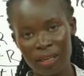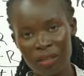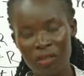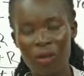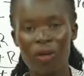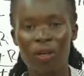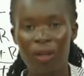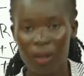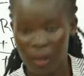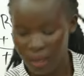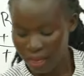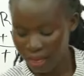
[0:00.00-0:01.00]
So
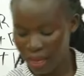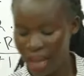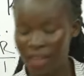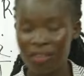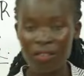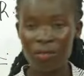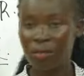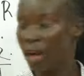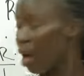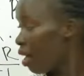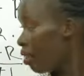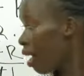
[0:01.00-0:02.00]
that is
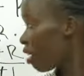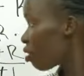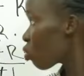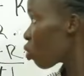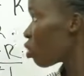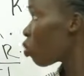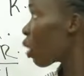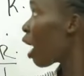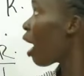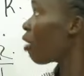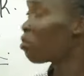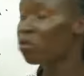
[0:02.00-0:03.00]
what we
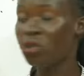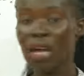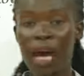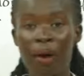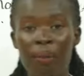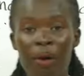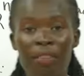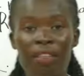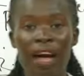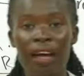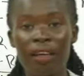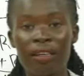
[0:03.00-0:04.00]
have today about
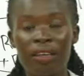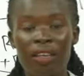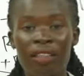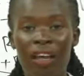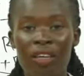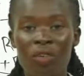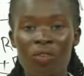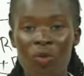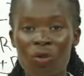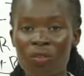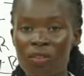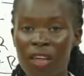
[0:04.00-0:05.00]
the
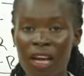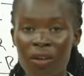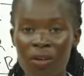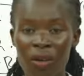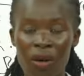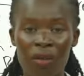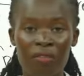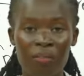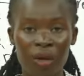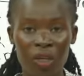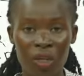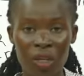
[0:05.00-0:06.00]
Newton's third law of
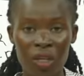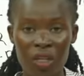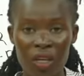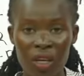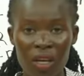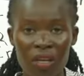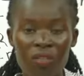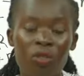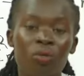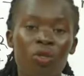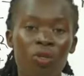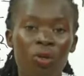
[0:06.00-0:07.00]
motion. So
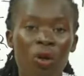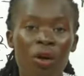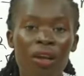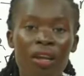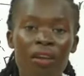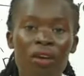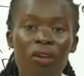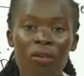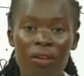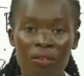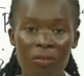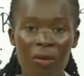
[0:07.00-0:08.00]
we should
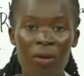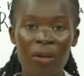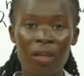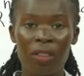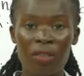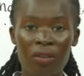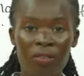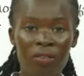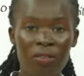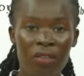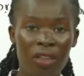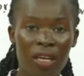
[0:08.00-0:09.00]
always know those
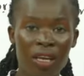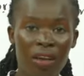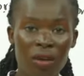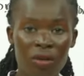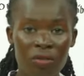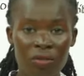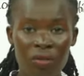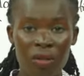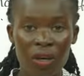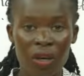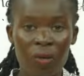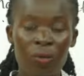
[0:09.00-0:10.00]
three laws.
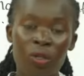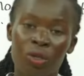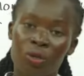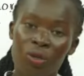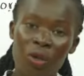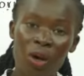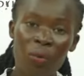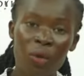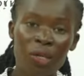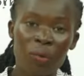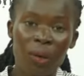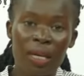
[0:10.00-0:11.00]
We should know
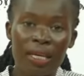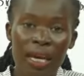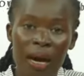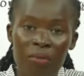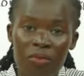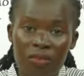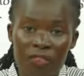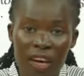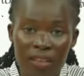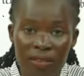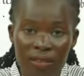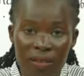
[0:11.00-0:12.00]
which one comes
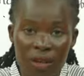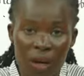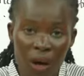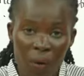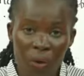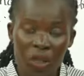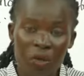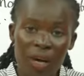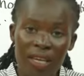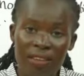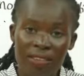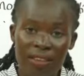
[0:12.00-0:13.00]
first, which
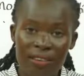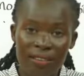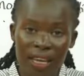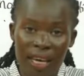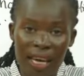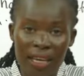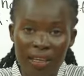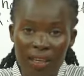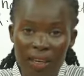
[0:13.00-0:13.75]
one is the second,